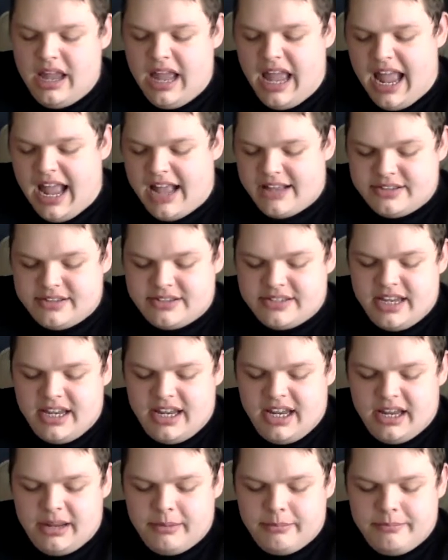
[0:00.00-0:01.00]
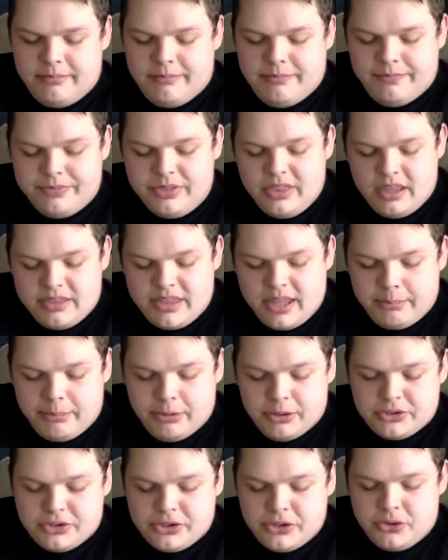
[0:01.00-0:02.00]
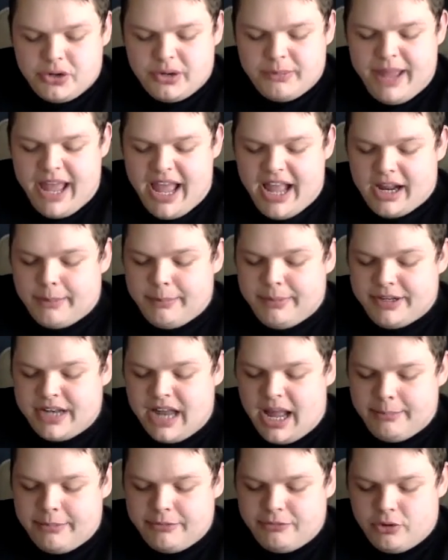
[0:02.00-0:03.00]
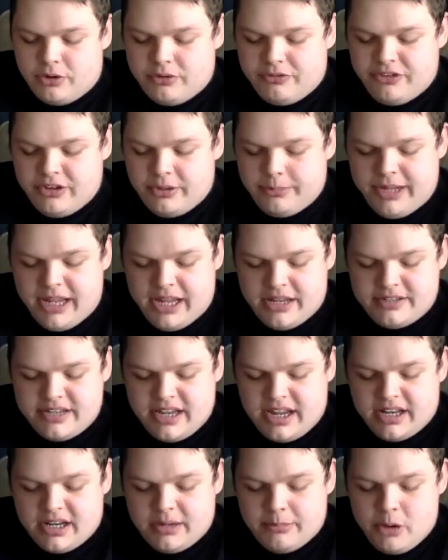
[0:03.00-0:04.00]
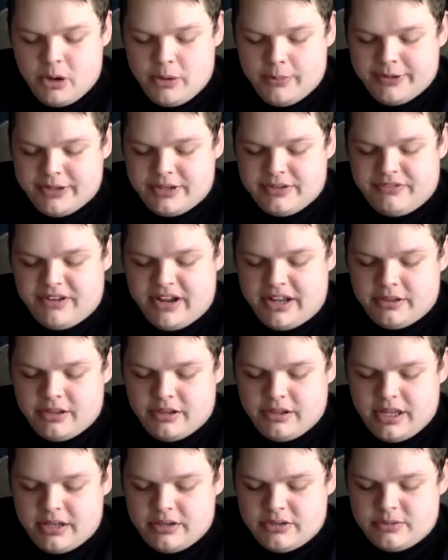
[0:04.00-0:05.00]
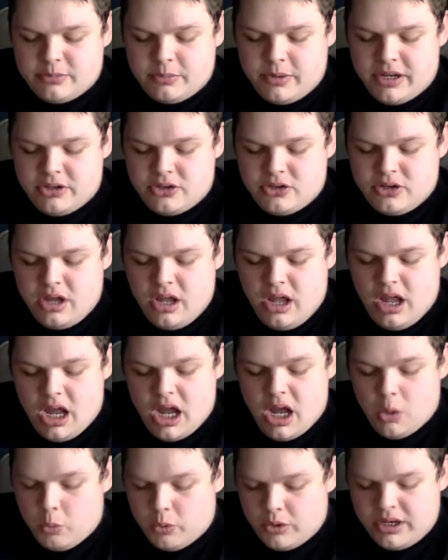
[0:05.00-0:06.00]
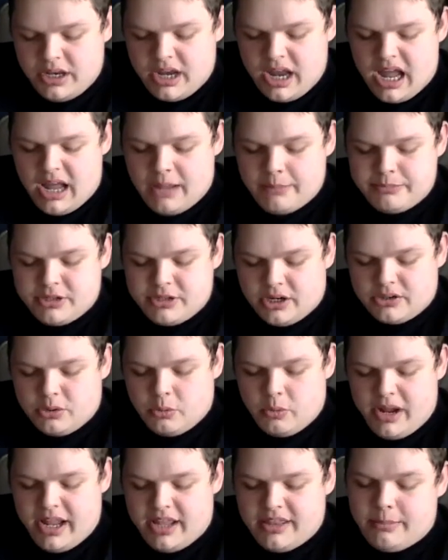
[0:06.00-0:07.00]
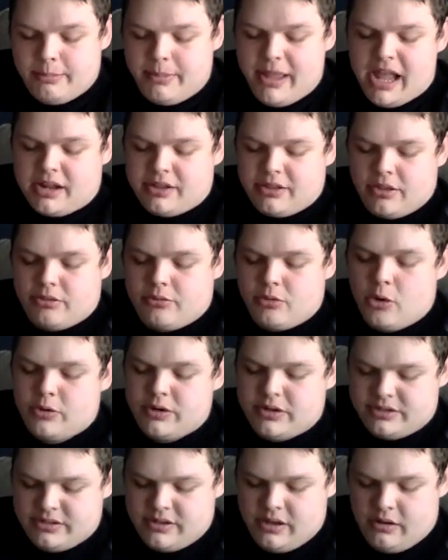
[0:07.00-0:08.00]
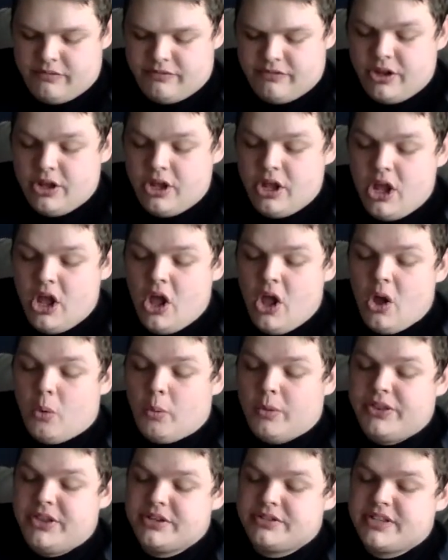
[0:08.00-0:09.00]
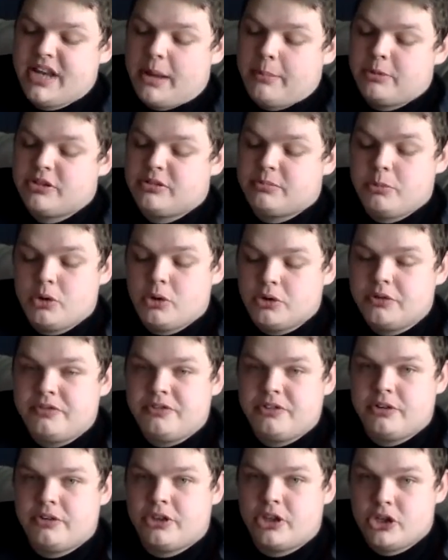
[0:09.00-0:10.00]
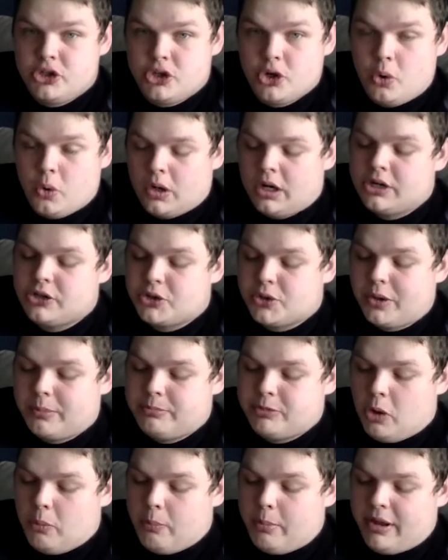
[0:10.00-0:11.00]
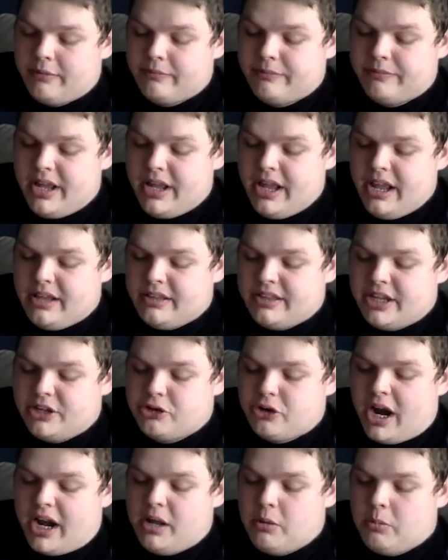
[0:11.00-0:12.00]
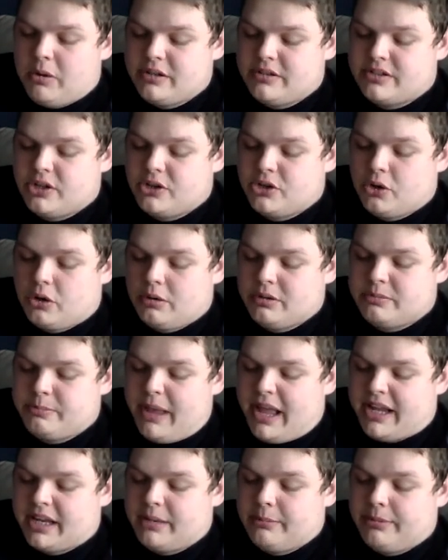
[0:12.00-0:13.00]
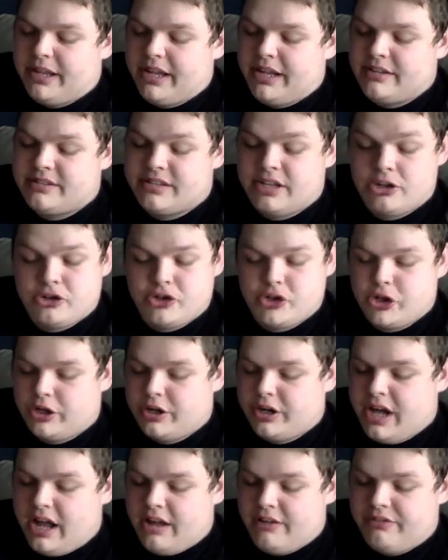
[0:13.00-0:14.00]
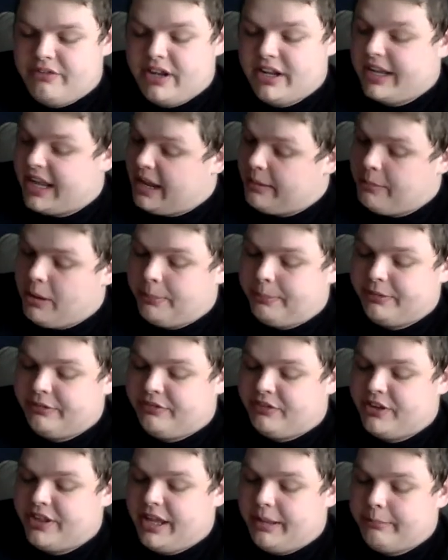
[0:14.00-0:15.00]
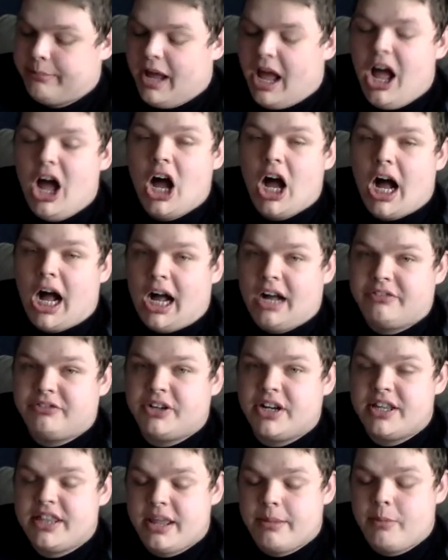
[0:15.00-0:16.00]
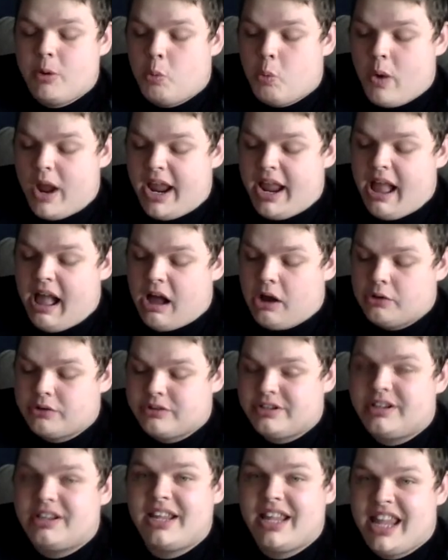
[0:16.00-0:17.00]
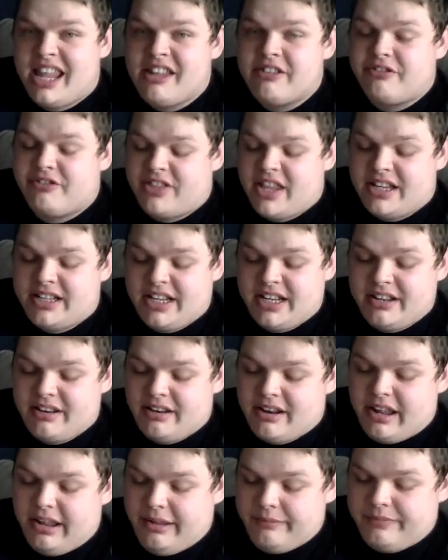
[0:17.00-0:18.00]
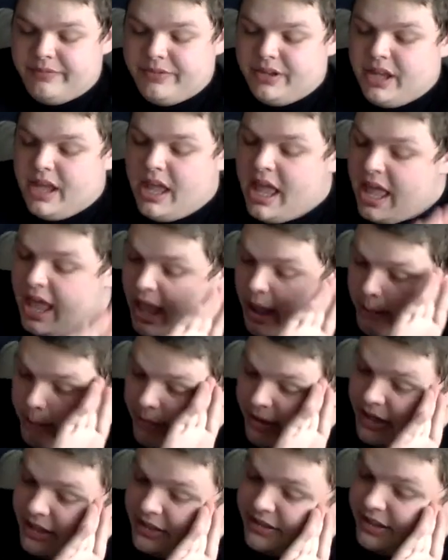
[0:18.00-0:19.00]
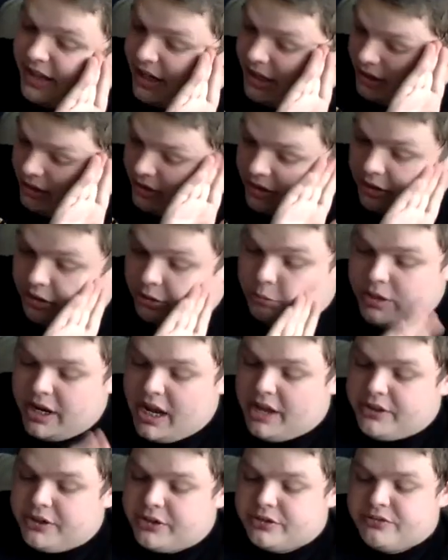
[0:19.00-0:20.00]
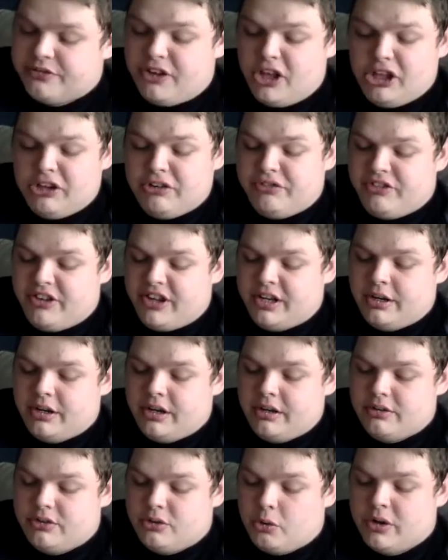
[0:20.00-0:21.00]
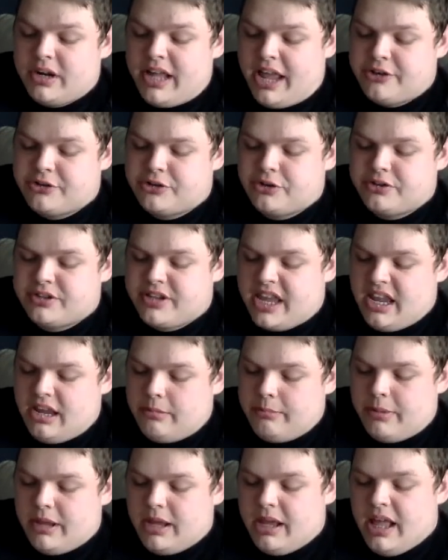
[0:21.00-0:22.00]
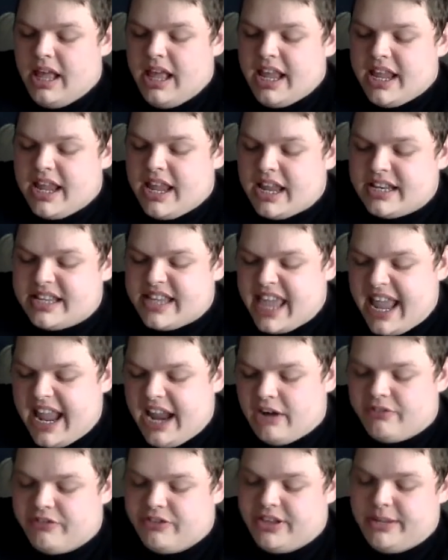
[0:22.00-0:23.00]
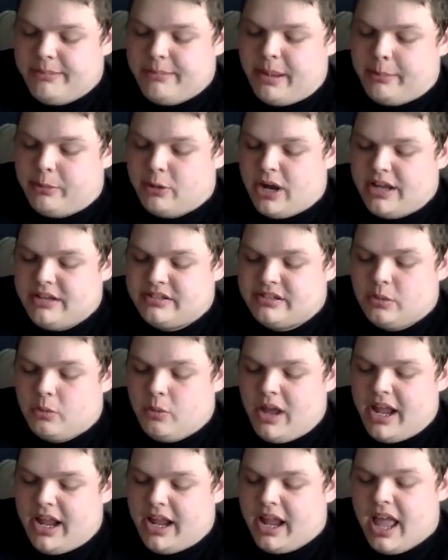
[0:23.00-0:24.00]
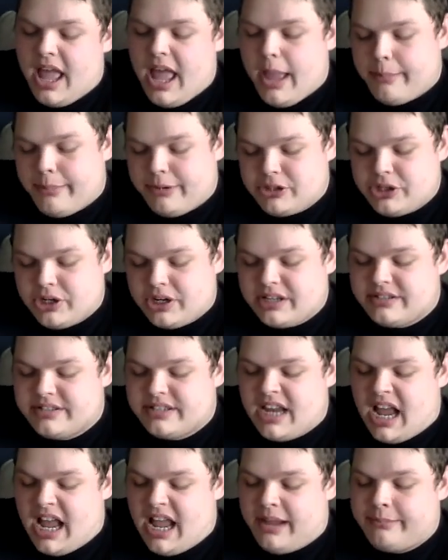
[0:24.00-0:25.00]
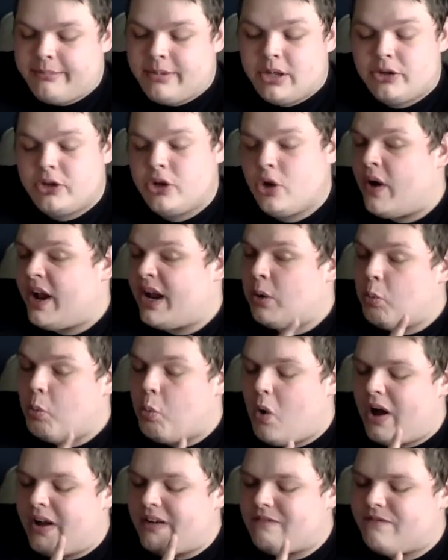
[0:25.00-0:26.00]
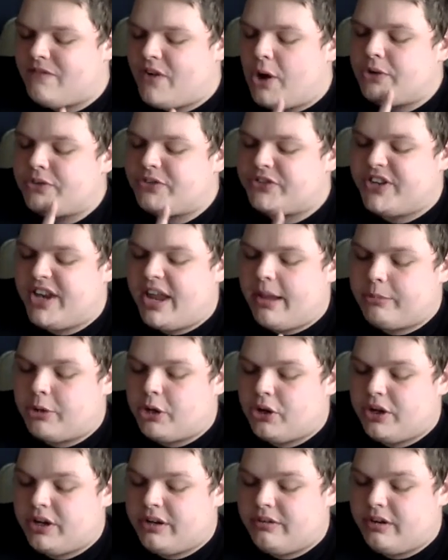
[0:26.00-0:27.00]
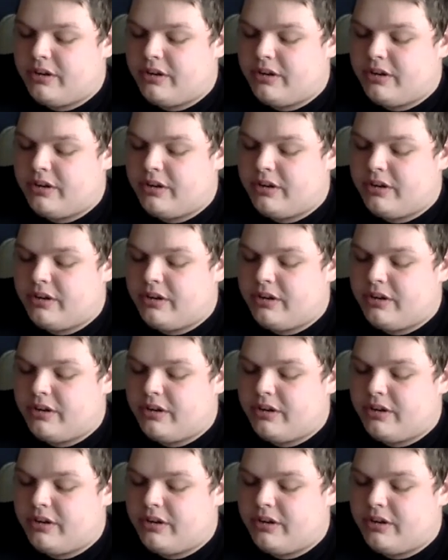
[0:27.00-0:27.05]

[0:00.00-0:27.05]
As a team, they pushed the door back, but not before Philby had taken a moment to find the hidden switch, a wooden knob tucked away at the back of the throne itself. When this knob was moved, the door tripped open. They tried it once the door was back in place, and sure enough, it came open for them, offering them a way out if they needed it. Minutes later, the three others followed Finn toward Escher's Keep. He had carefully memorized the way, but took his time, knowing one false step could...